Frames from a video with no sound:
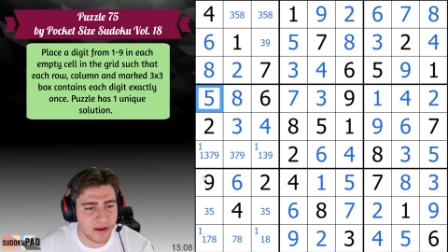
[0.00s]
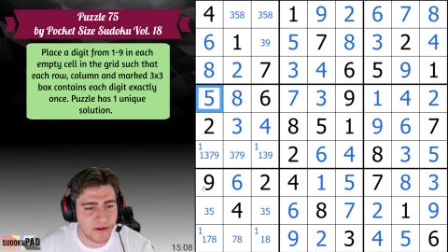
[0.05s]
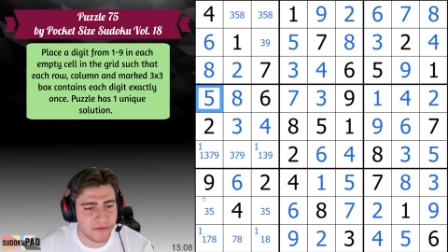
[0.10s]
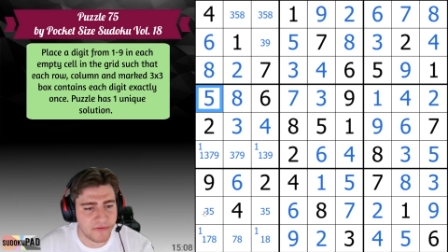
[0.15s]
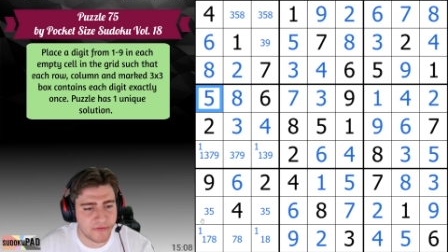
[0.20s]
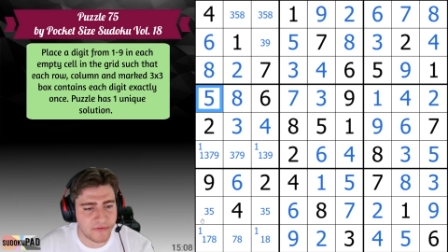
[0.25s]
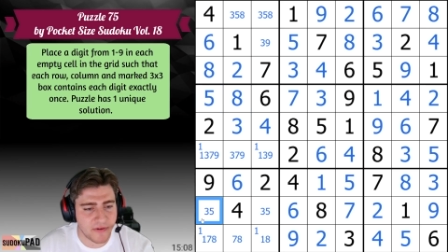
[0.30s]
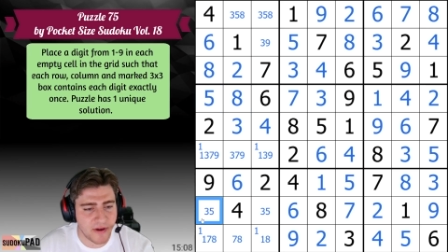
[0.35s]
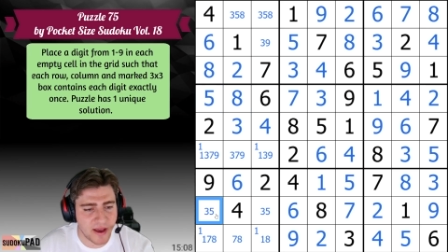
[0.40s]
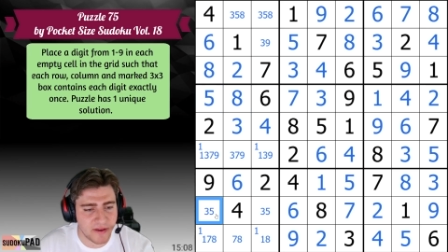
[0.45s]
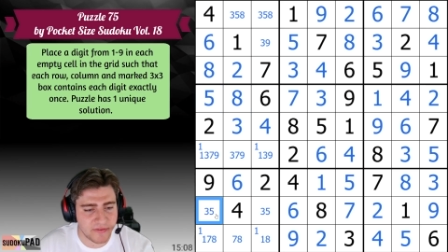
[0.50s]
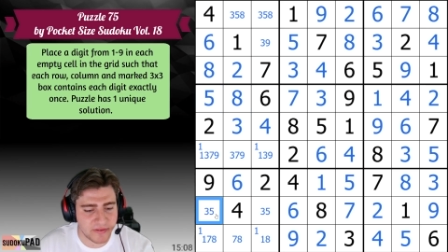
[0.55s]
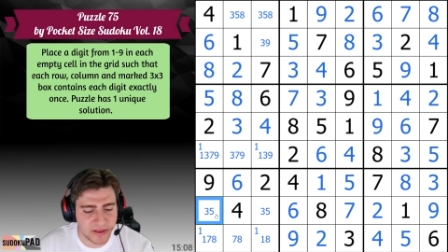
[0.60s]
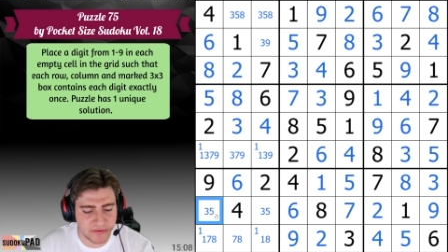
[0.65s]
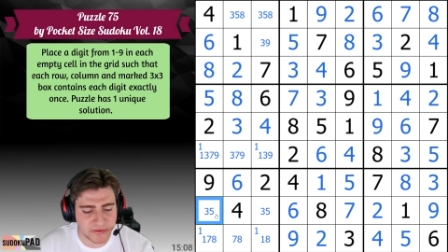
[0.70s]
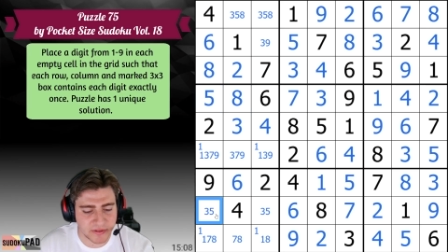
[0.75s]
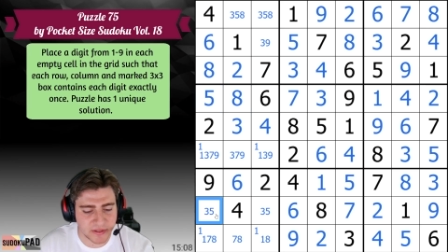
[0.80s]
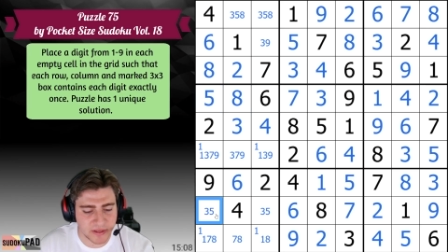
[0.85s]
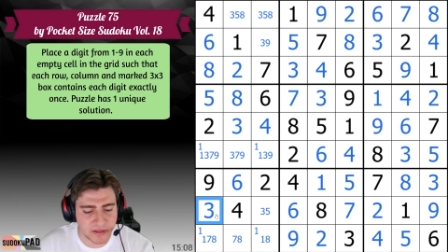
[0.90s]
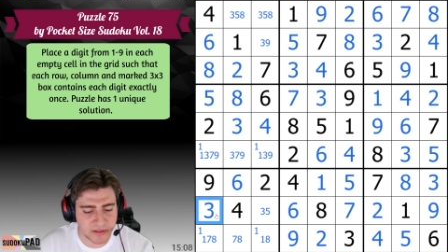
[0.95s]
5
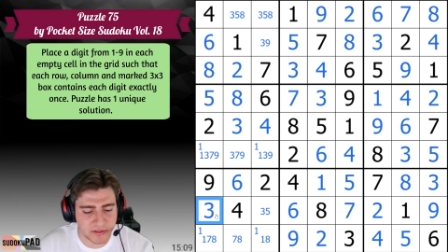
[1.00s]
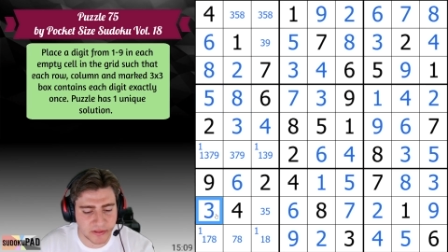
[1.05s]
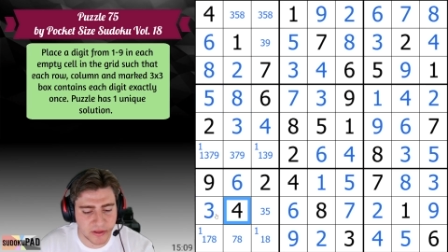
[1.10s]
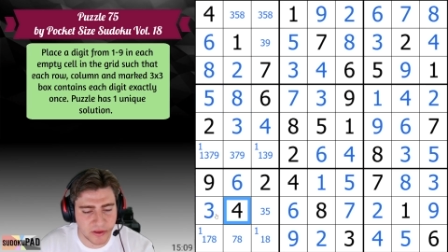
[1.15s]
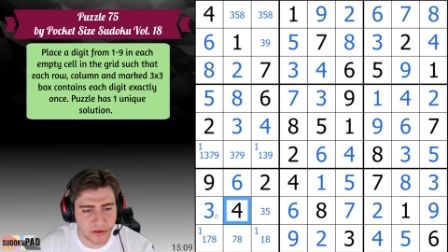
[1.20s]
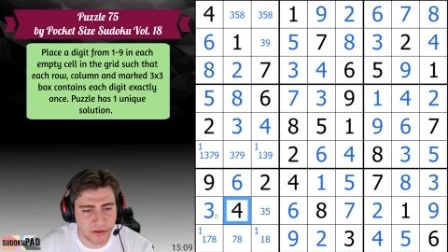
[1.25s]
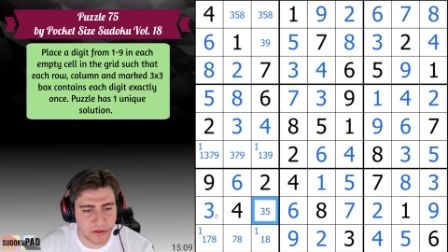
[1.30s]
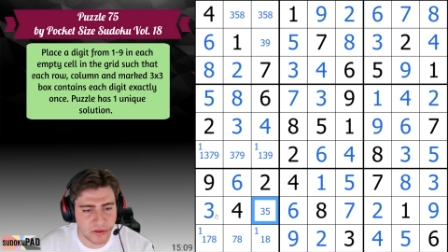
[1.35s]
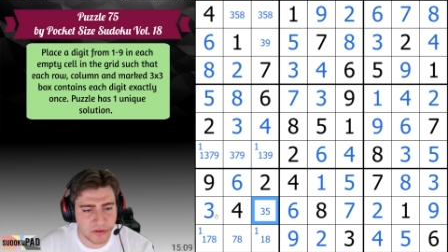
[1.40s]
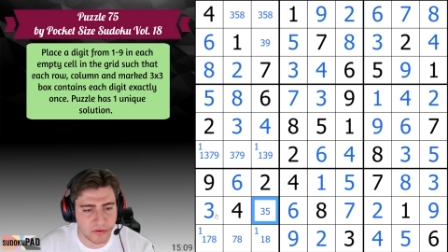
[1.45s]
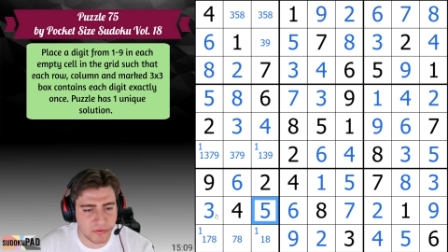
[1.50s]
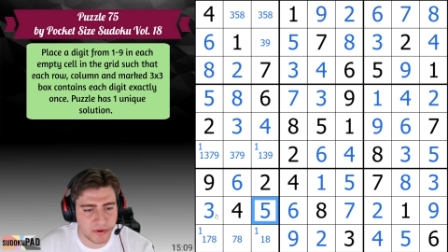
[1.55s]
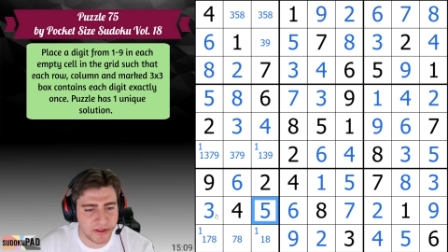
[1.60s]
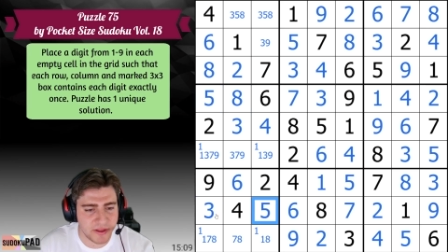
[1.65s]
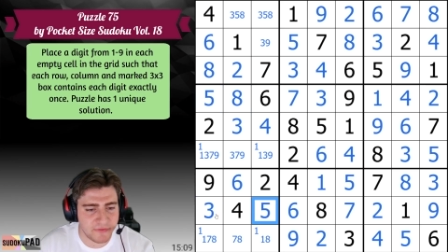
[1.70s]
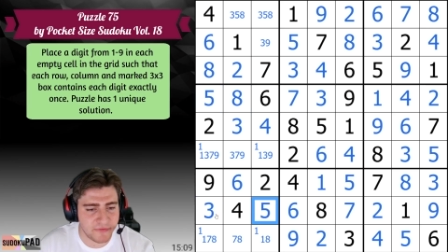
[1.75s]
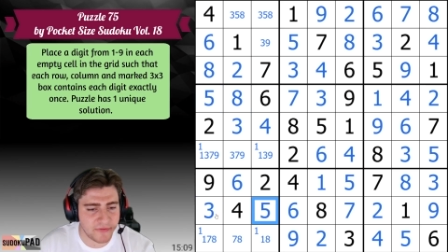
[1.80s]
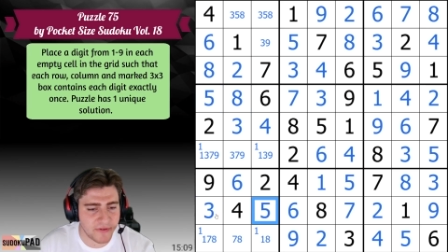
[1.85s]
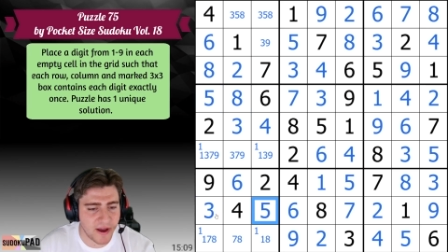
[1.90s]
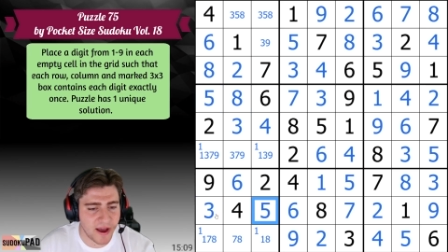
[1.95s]
gives us 3,
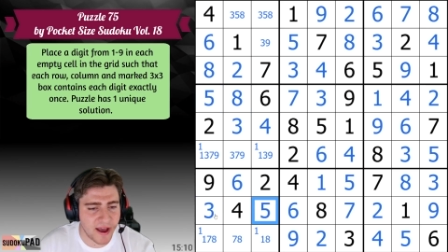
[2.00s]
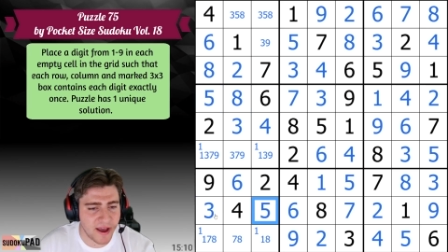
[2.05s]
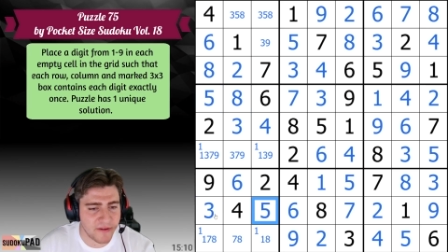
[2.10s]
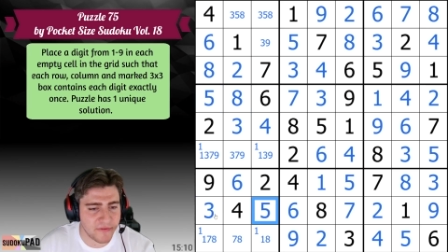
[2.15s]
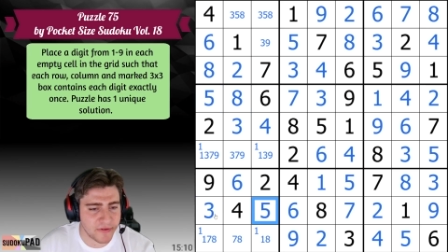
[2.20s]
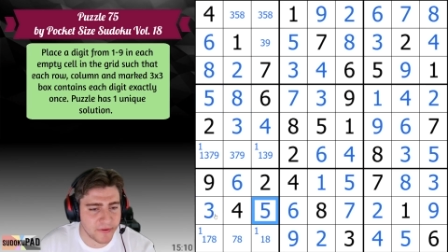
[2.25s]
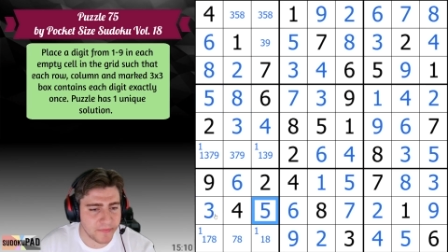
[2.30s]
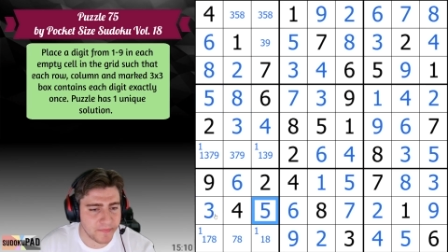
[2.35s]
5.